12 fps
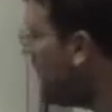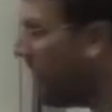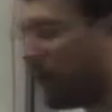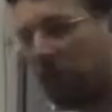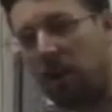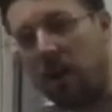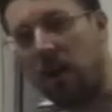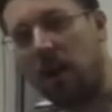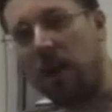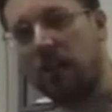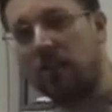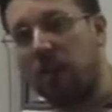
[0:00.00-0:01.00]
Now,
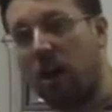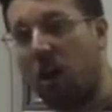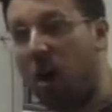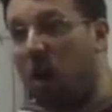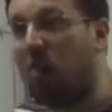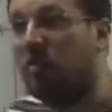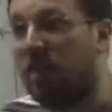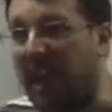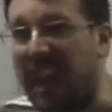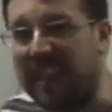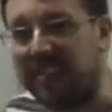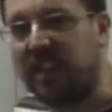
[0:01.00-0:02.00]
over the
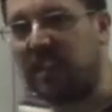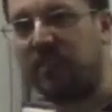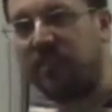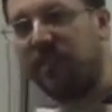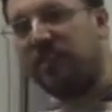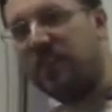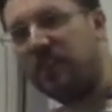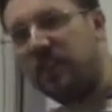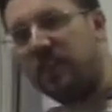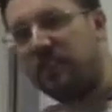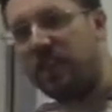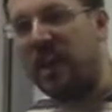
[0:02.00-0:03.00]
last 10 to 15
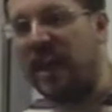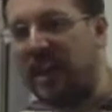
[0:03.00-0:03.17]
years,